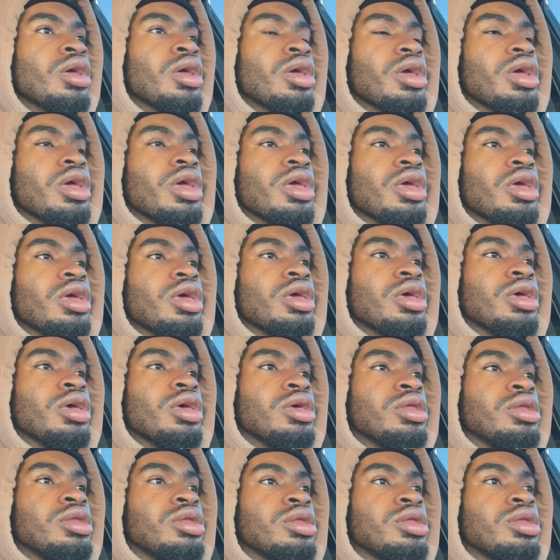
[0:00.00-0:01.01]

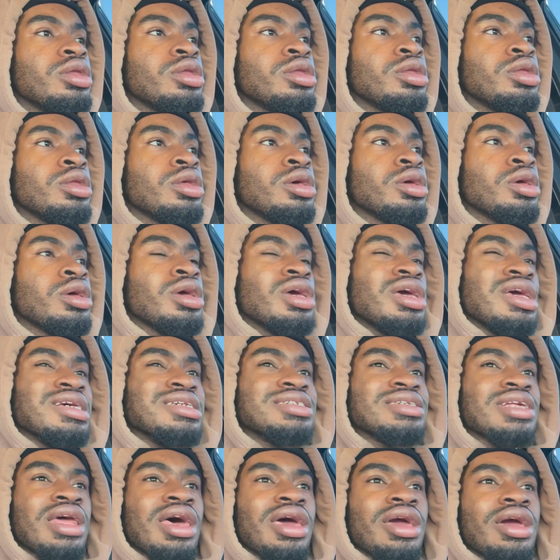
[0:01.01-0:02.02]
and
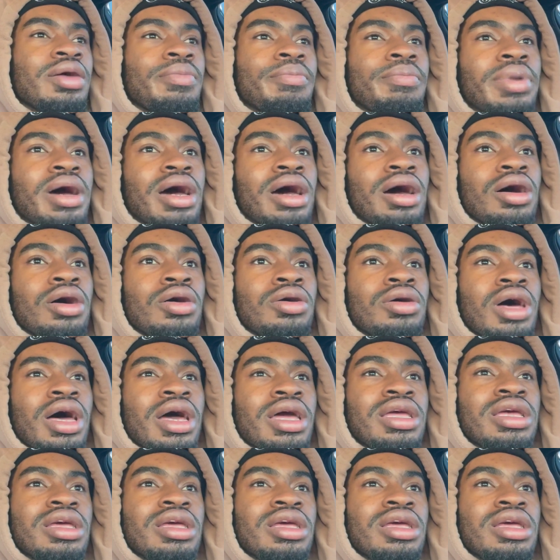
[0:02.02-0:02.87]
it's like I